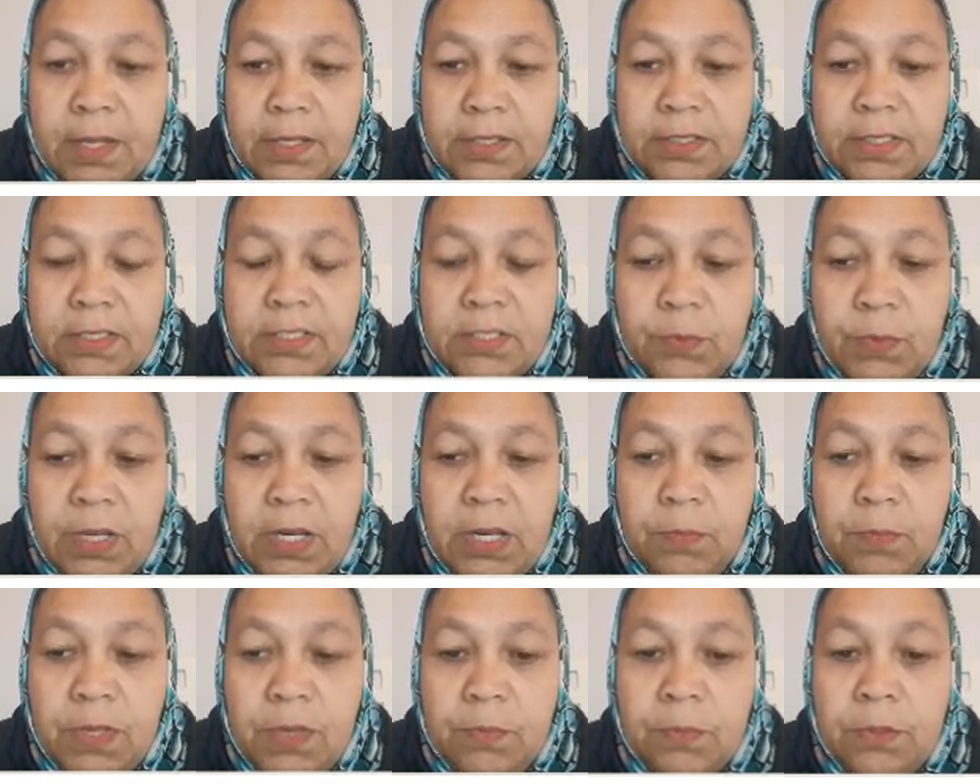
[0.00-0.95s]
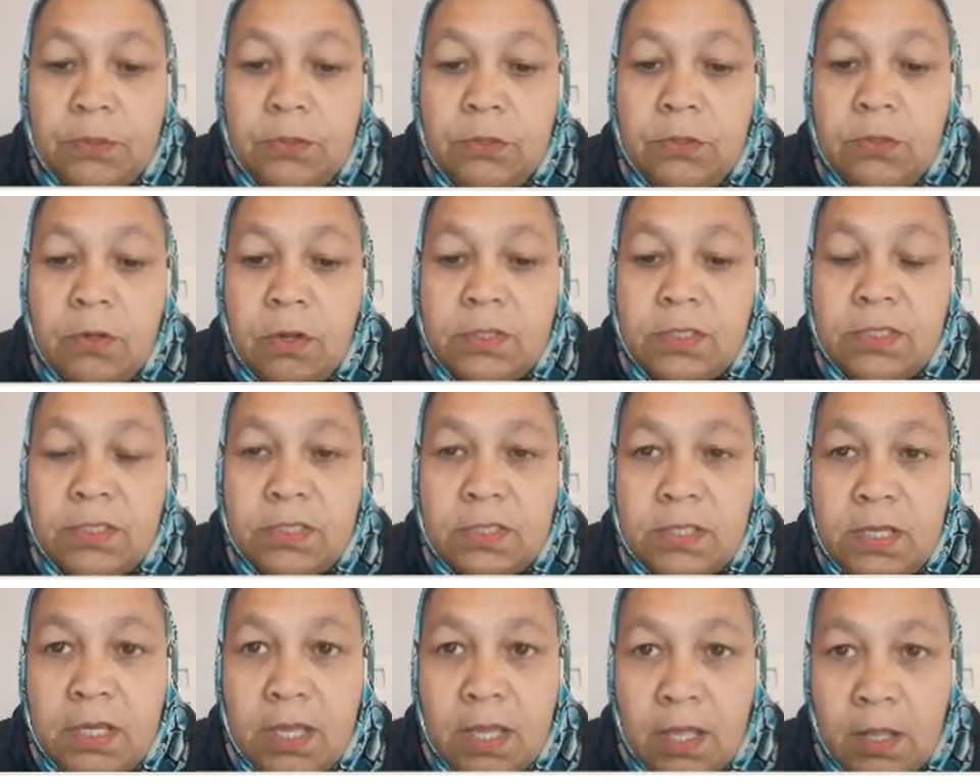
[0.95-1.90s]
since many people do not
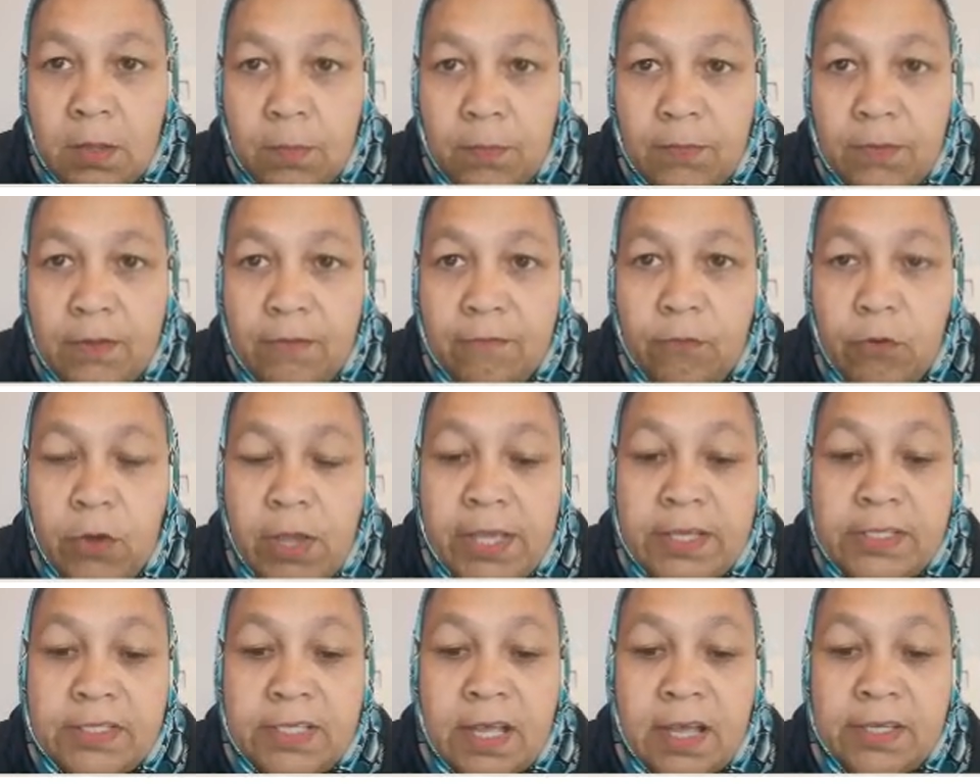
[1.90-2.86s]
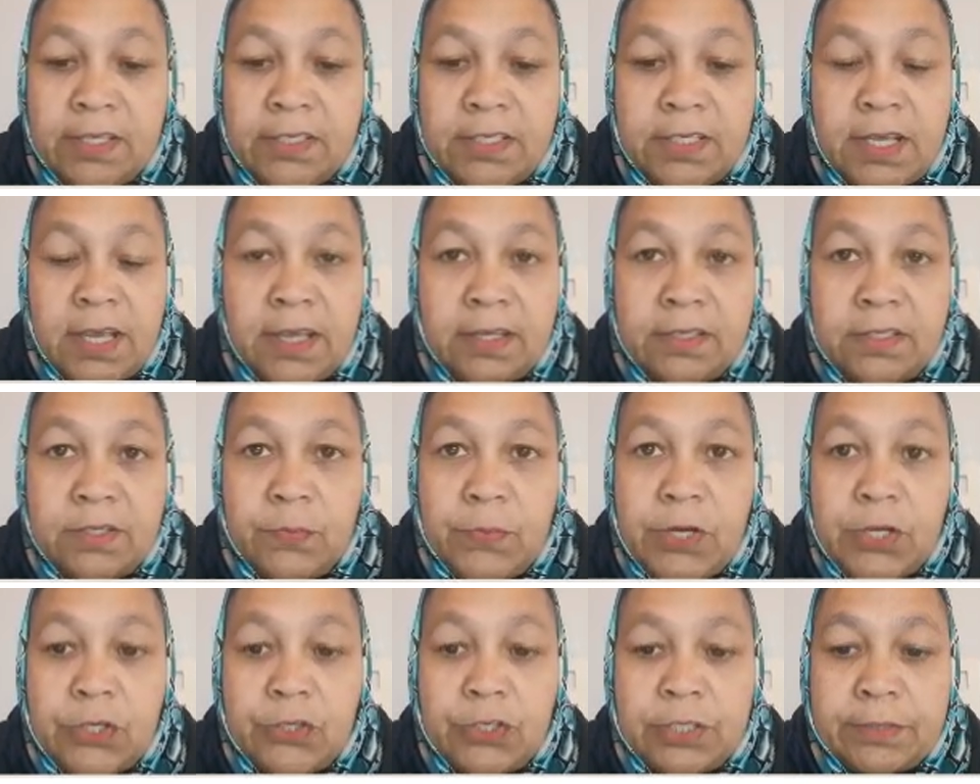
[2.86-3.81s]
seek help for anxiety and
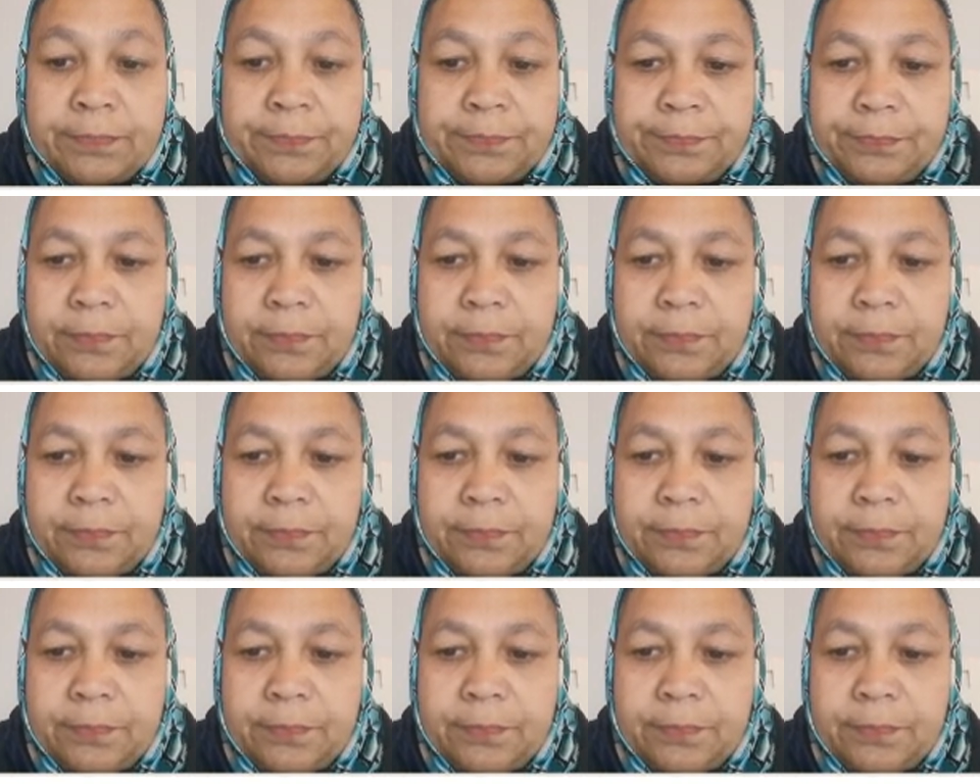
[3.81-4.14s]
depression.